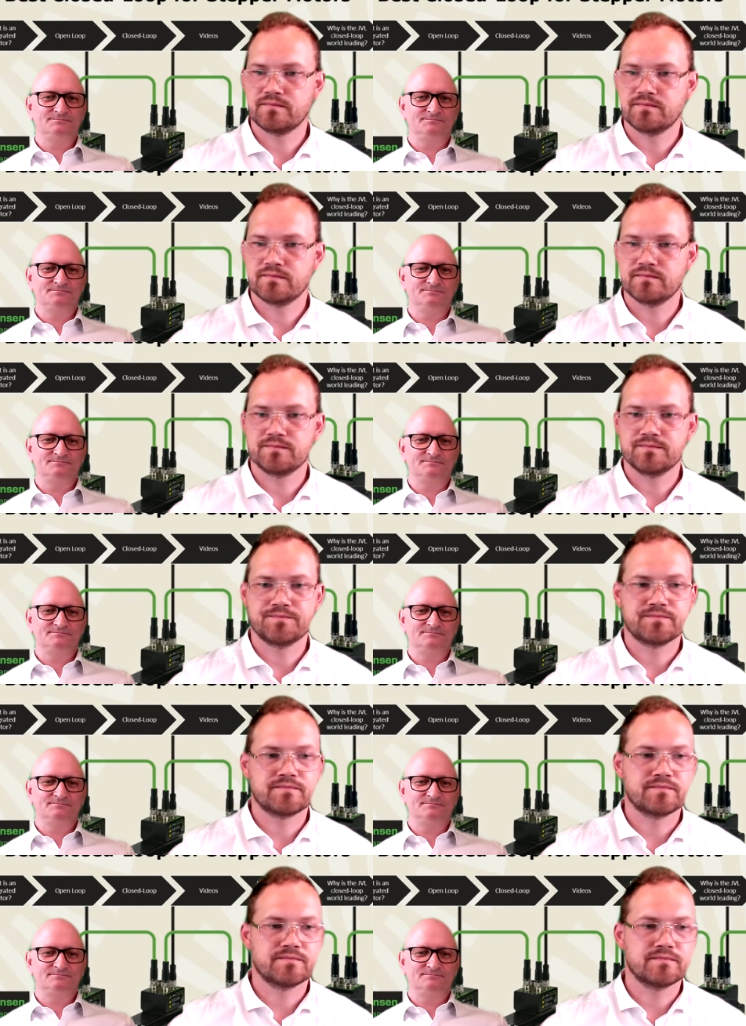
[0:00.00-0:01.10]

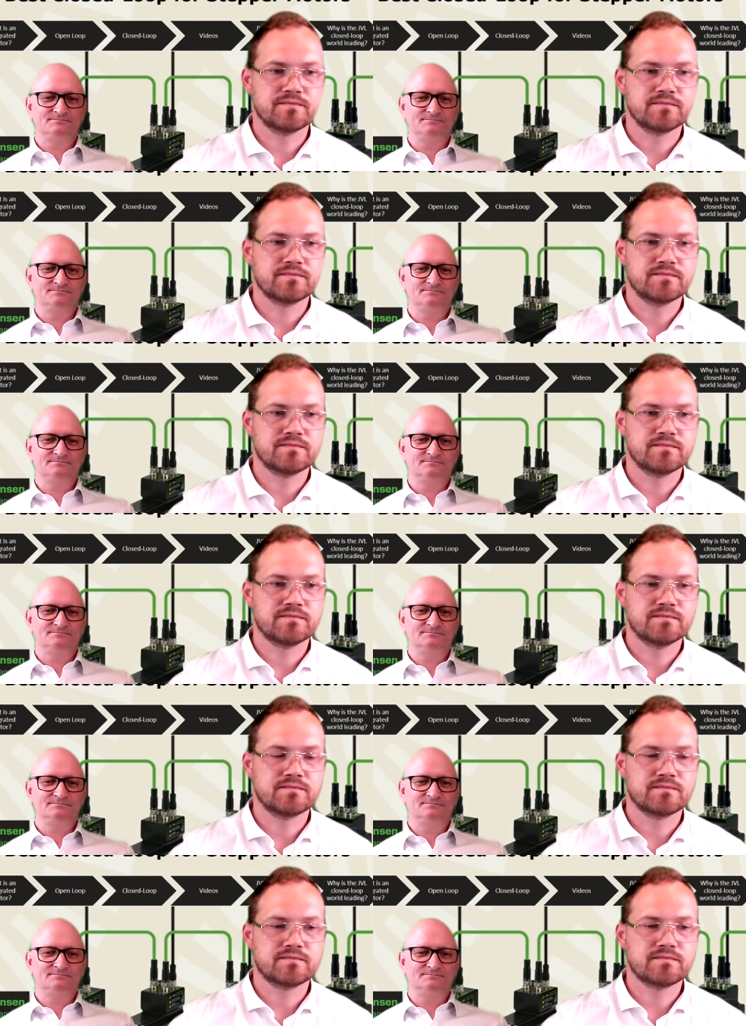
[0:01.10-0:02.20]

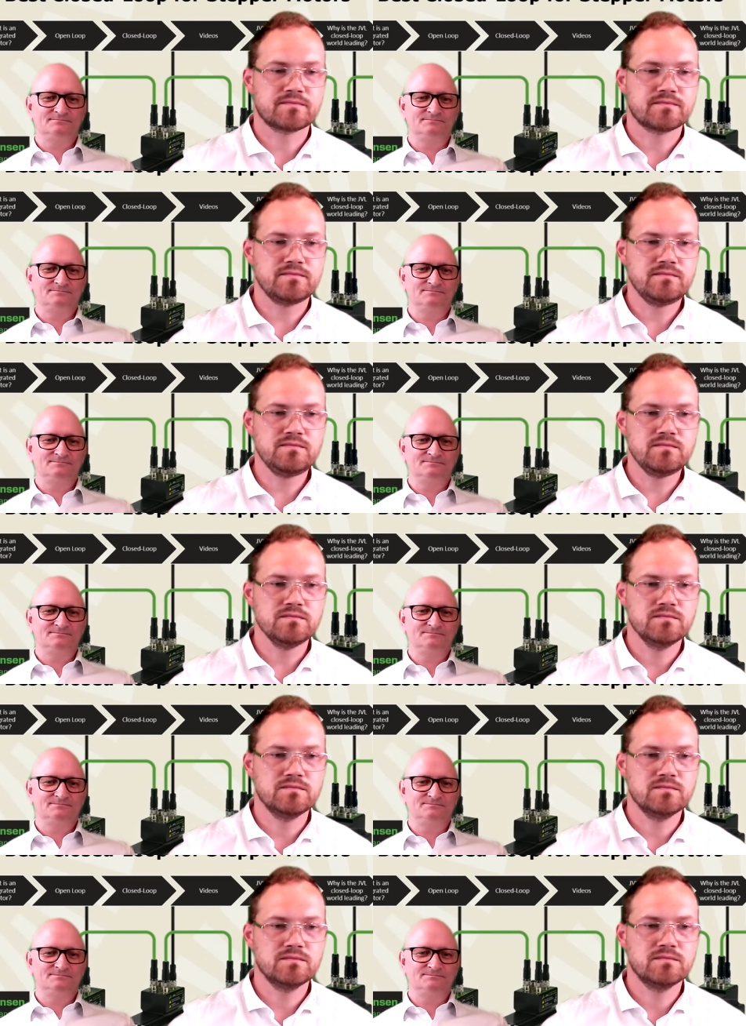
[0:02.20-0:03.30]

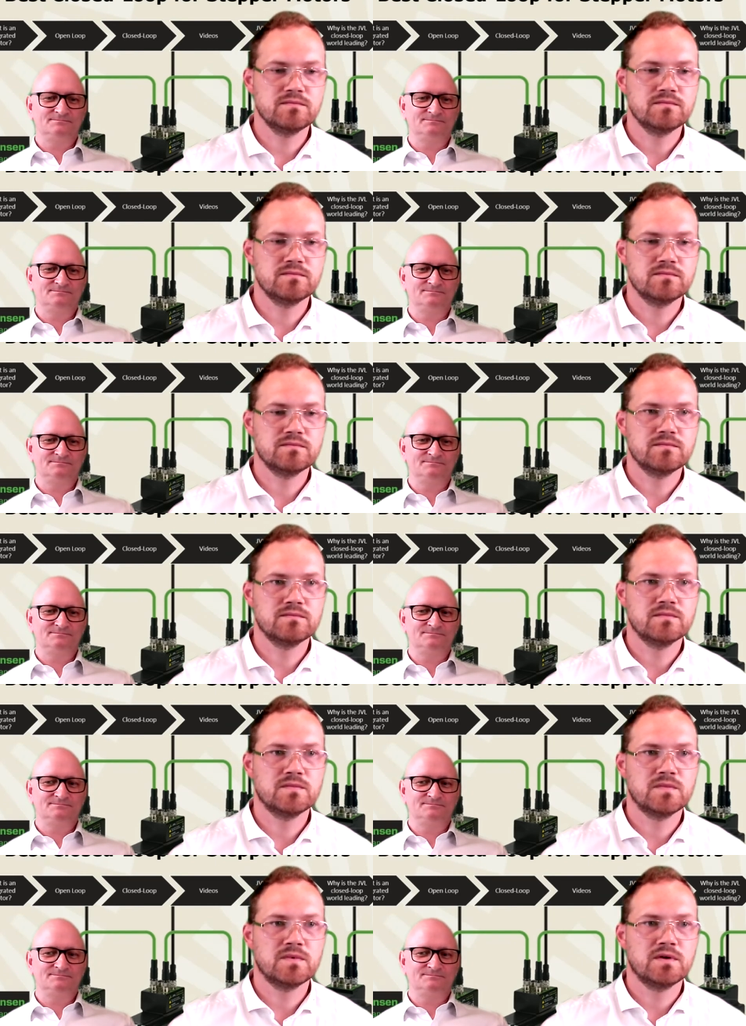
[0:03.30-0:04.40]

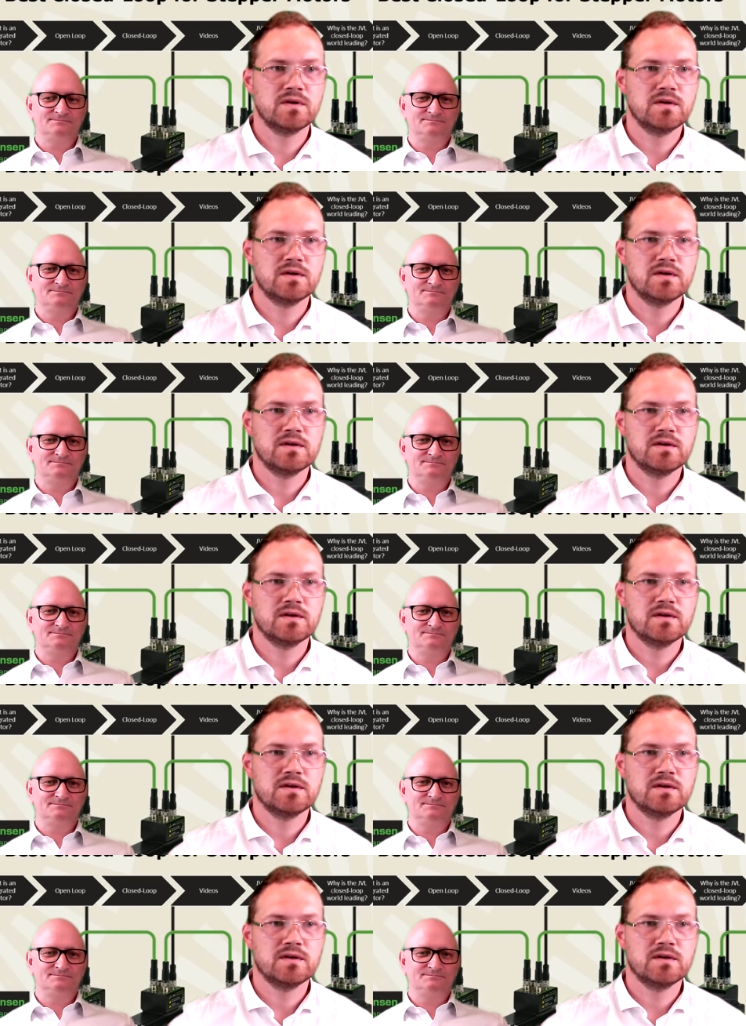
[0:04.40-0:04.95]
Nobody speaks.